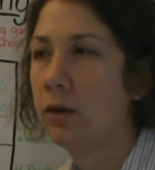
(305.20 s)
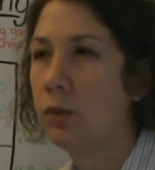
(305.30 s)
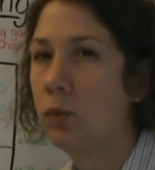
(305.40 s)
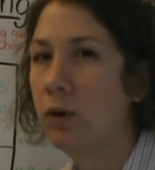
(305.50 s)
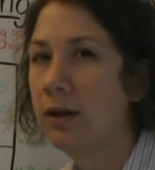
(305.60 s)

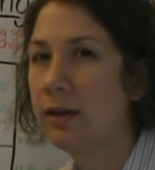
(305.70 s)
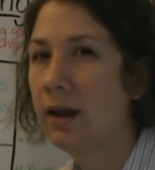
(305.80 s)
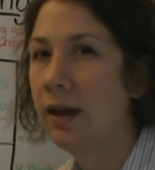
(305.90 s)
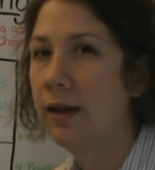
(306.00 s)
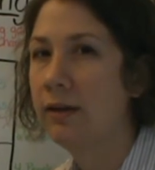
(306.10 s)
What
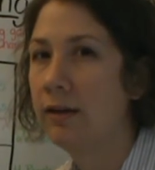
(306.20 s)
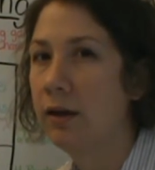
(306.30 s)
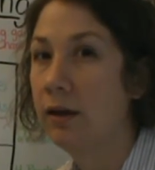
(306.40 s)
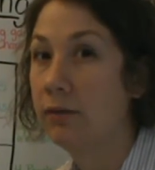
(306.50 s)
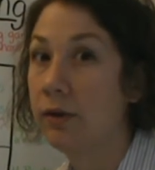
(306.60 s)
kind
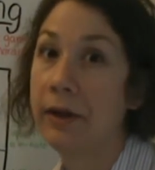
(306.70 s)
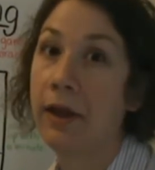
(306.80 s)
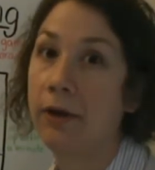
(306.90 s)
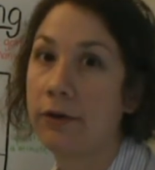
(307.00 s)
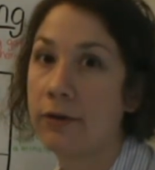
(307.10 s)
of
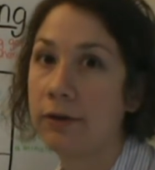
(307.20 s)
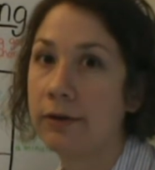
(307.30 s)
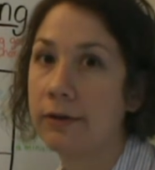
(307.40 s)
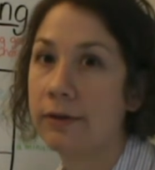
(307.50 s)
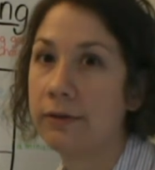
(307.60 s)
character
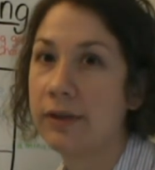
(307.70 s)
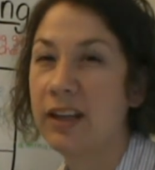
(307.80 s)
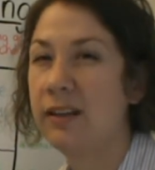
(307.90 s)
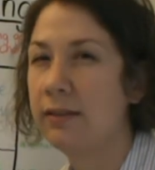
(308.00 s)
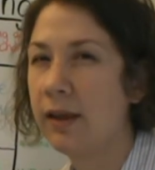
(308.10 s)

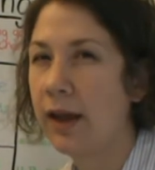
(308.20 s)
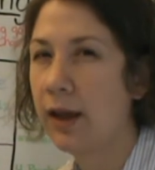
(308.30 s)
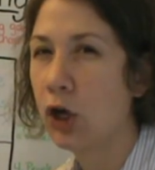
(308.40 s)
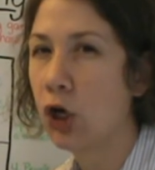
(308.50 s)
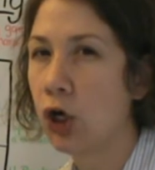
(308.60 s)
is the
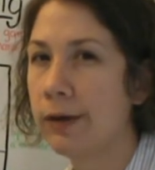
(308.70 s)
hare?